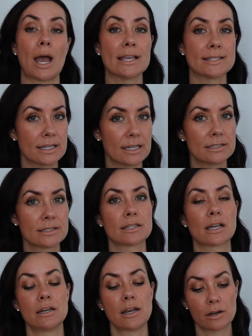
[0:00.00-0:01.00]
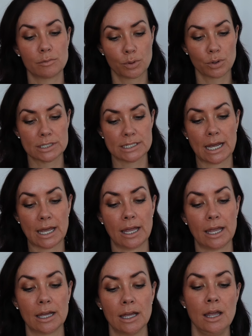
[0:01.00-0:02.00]
Essence,
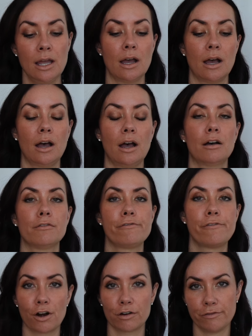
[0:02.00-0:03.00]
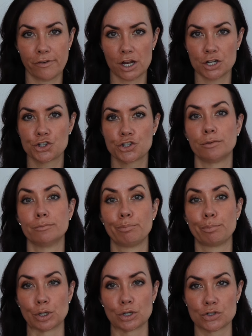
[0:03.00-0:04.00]
Net-a-Porter, Farfetch,
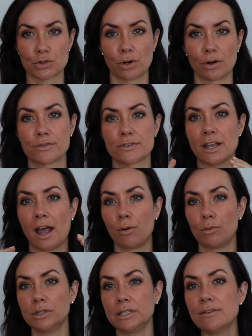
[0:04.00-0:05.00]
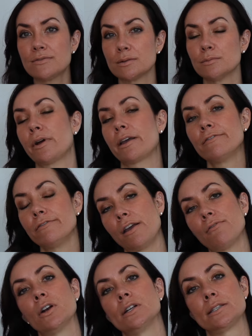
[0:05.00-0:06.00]
Bergdorf's. I will leave some of my
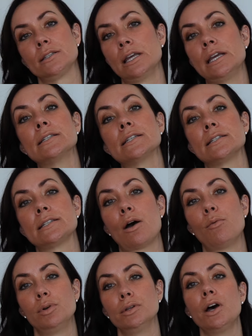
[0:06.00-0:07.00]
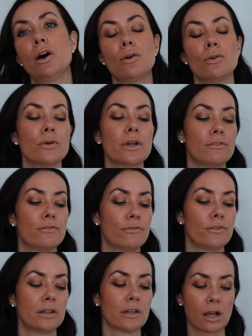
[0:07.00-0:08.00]
favorites linked down below,
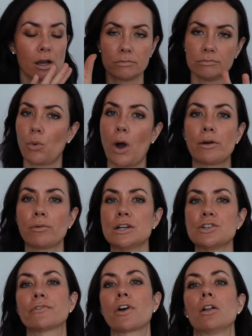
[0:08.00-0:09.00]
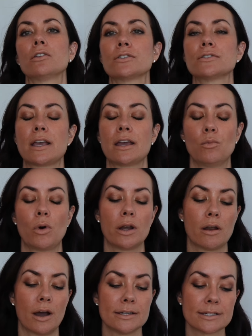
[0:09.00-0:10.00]
if in like a wide range of colors and
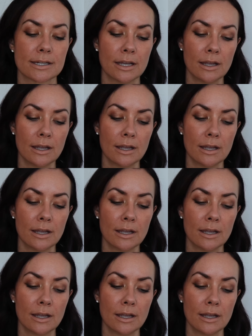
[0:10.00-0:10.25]
whatnot.